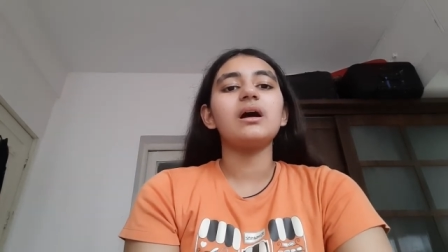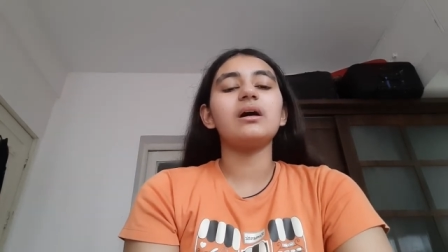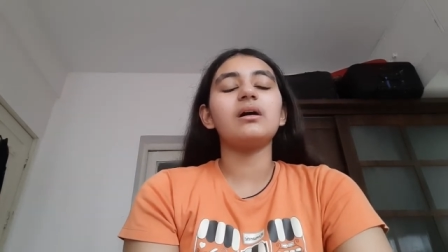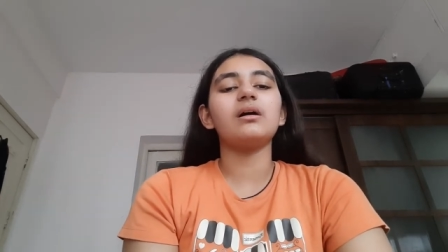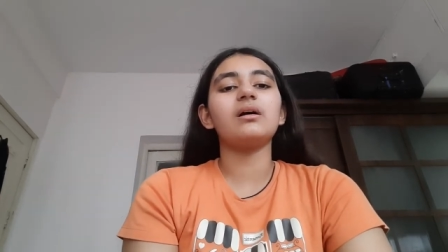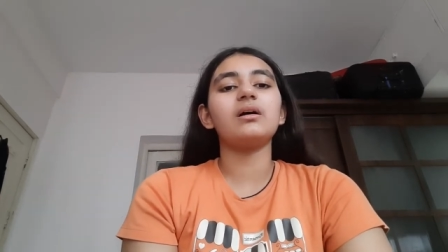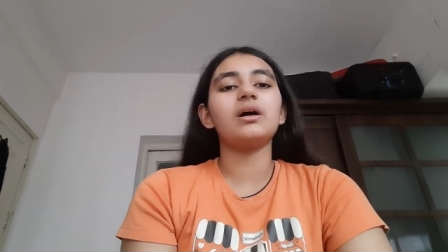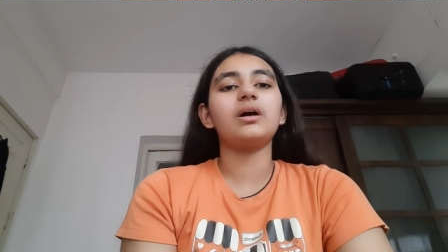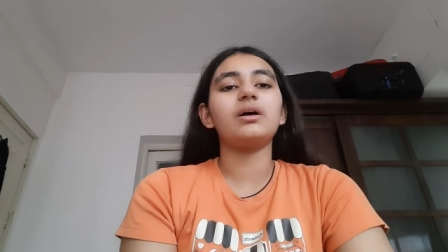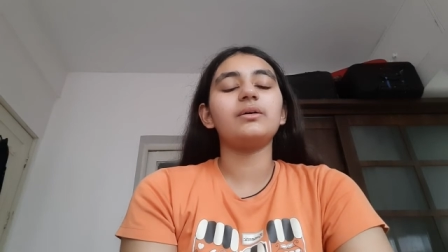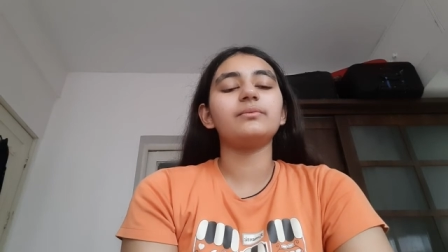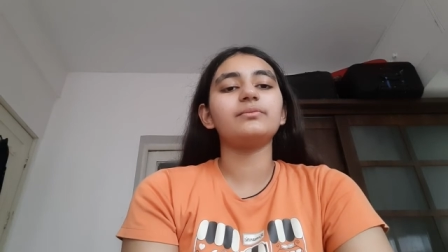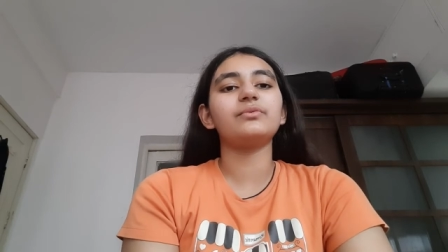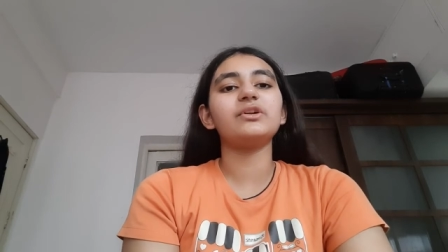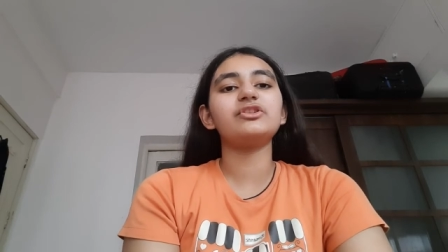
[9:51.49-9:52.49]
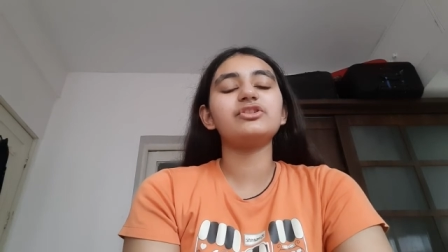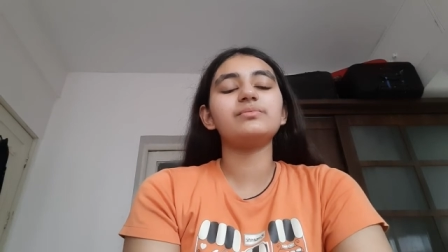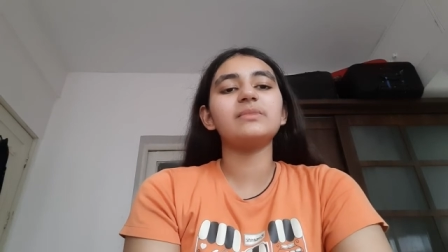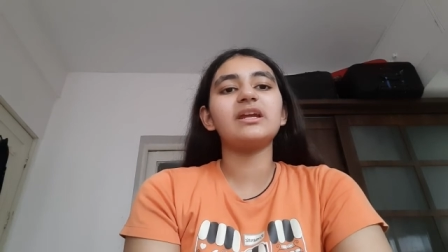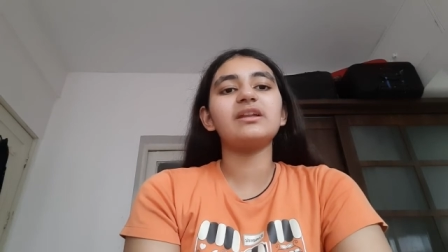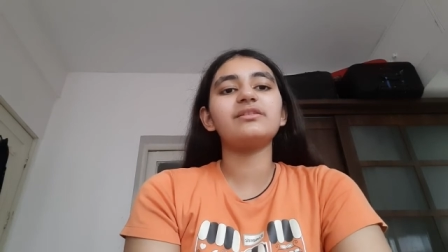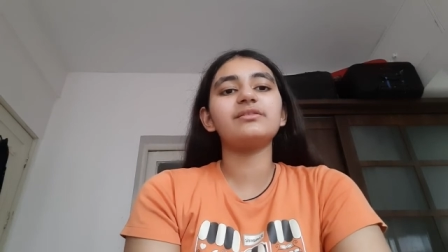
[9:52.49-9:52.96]
uh,
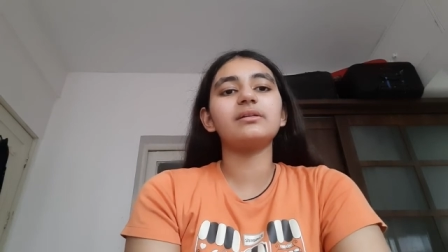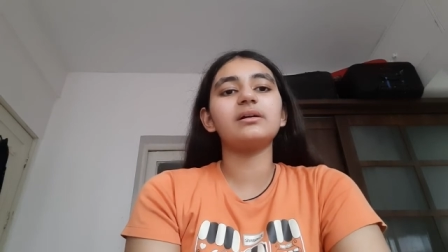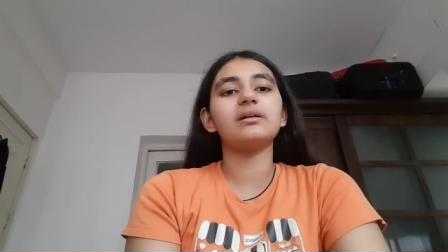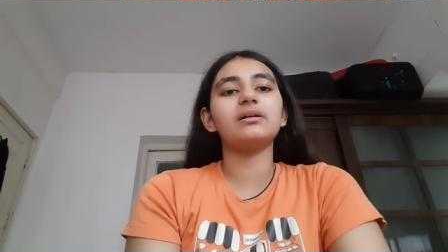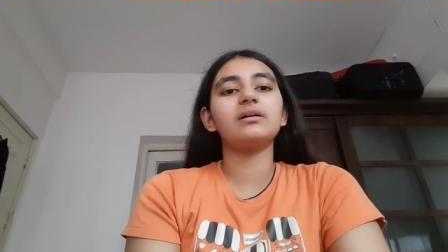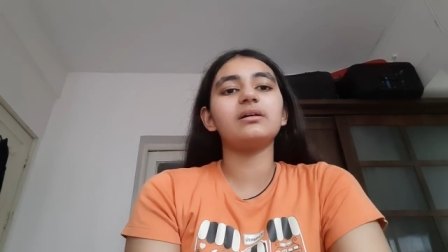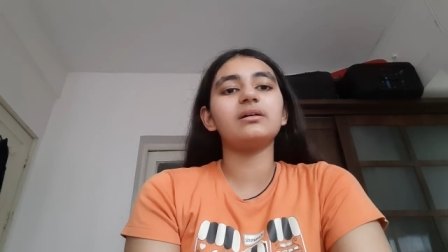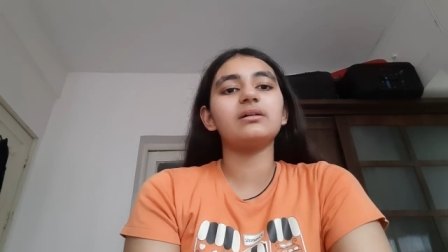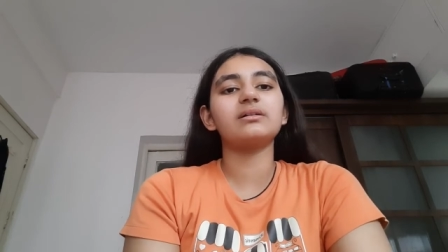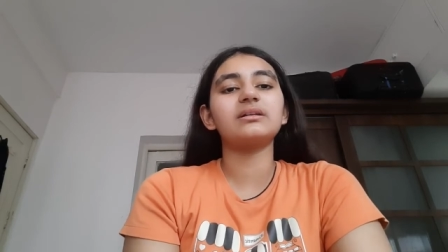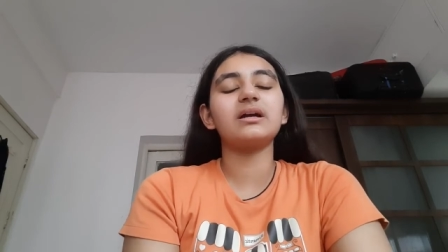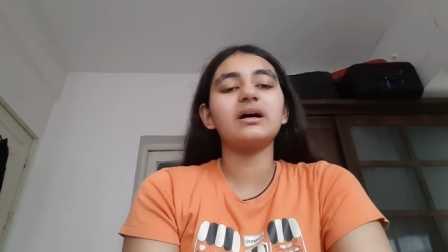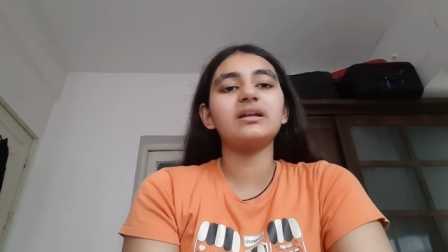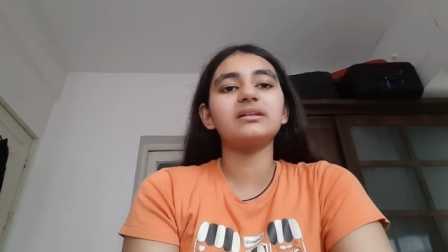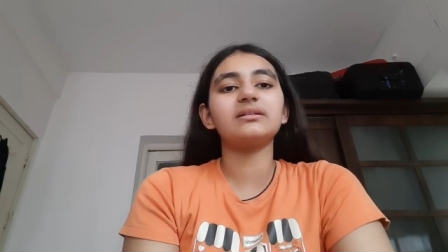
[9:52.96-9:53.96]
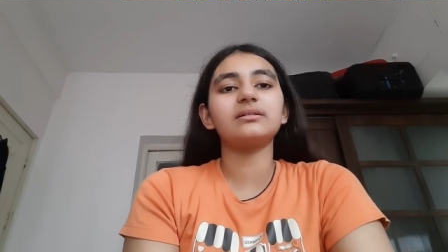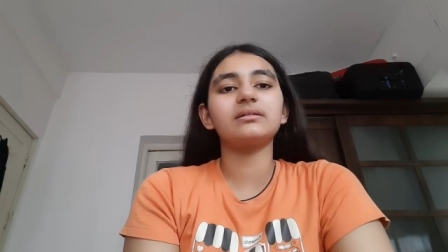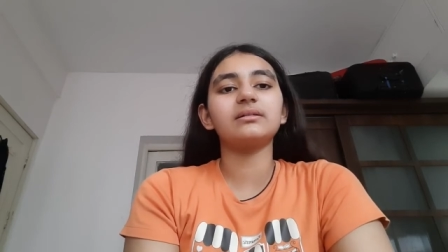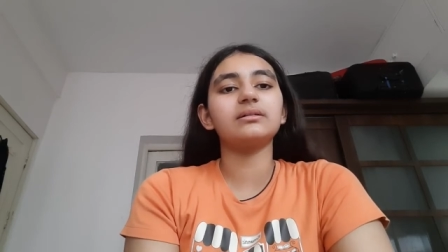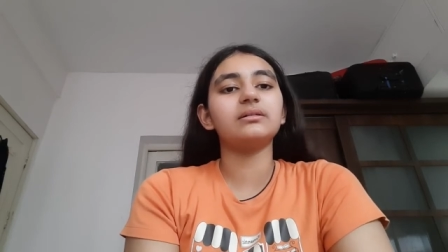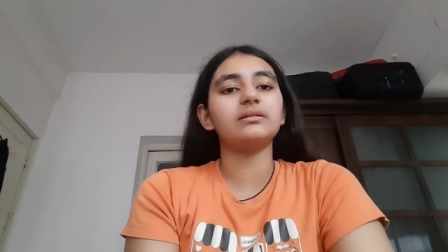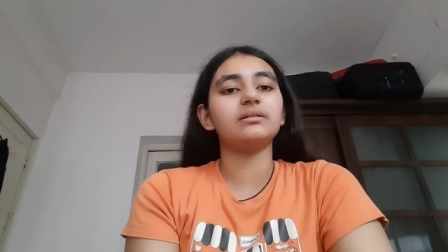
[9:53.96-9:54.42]
which made uh,
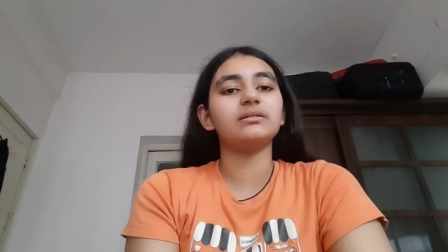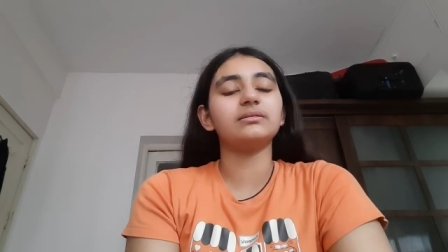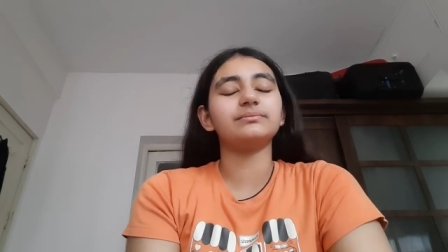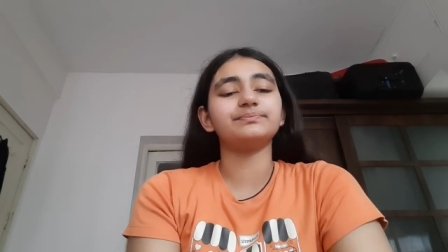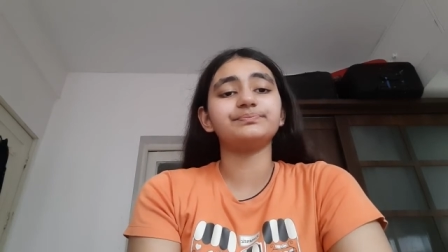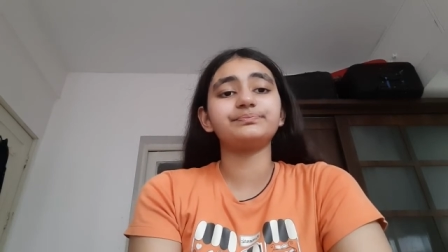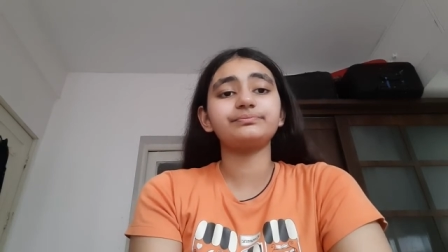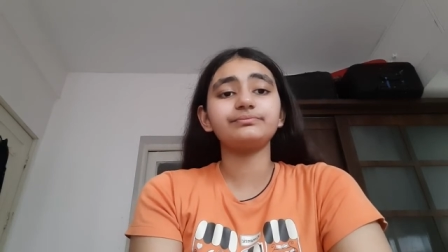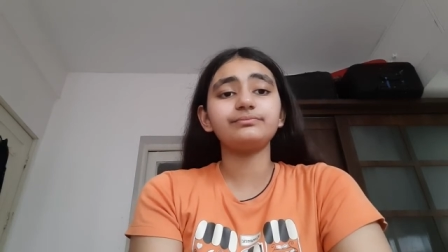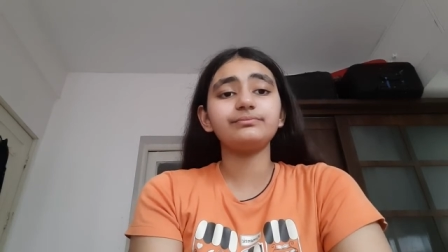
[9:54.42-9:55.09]
Clarke um,